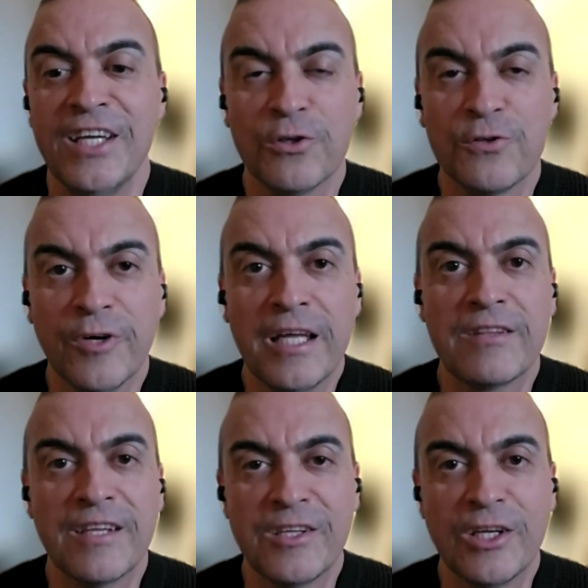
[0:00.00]
You know what's
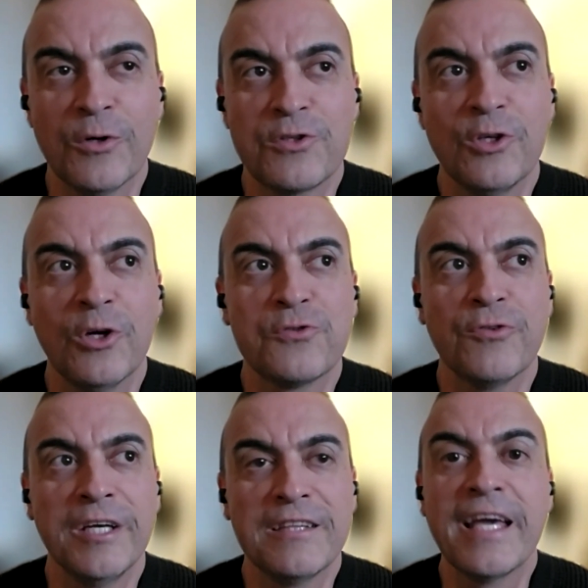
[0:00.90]

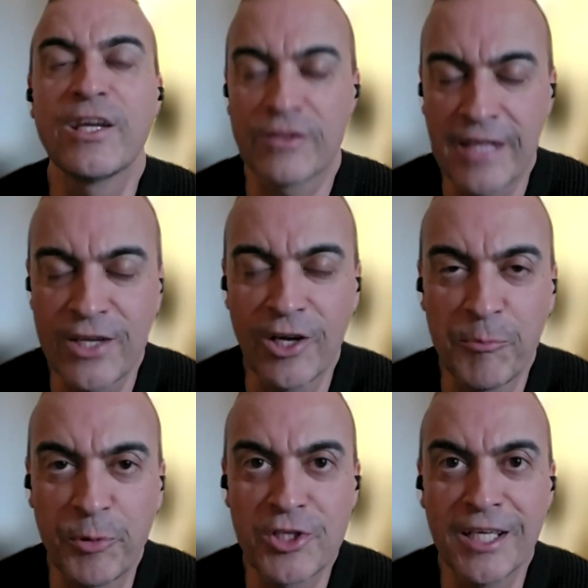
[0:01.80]
funny? Thank you, thank
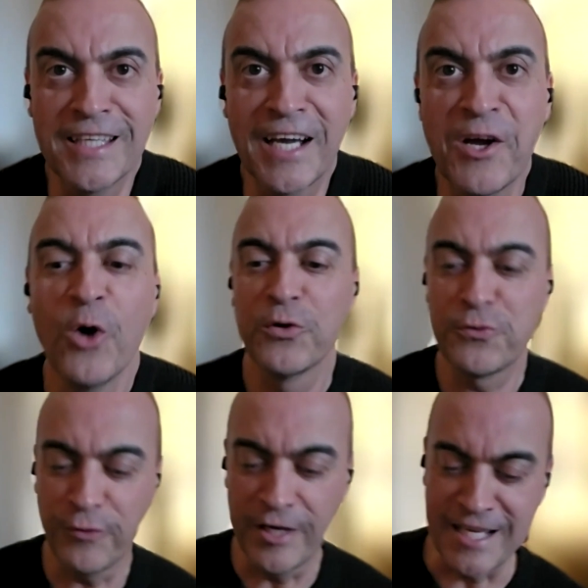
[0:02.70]
you. I appreciate that.
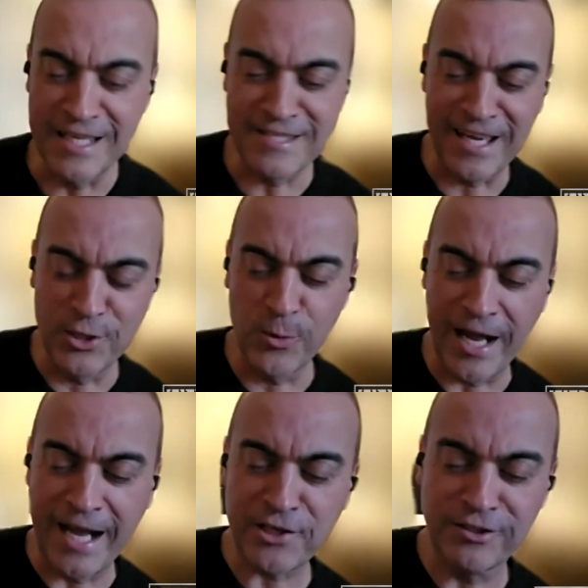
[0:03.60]
What's funny is that
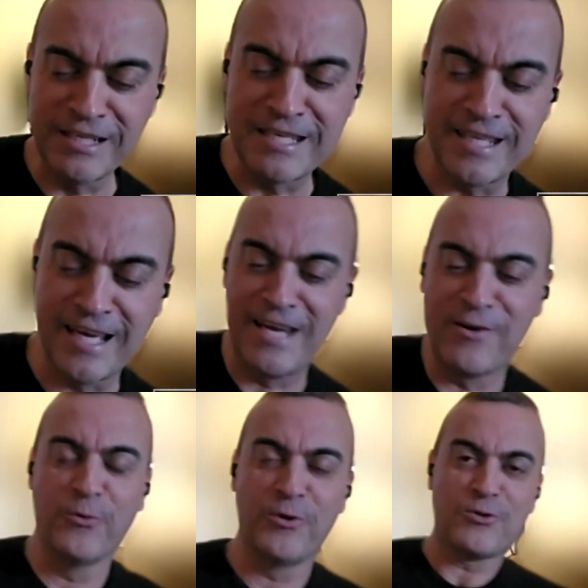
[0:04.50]
you actually
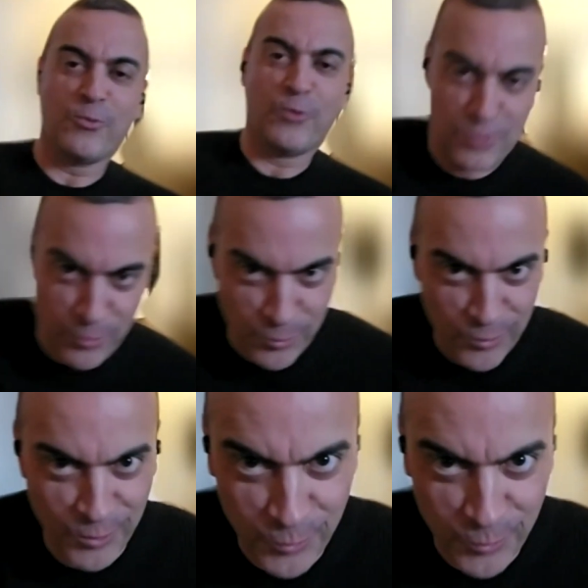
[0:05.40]
said, which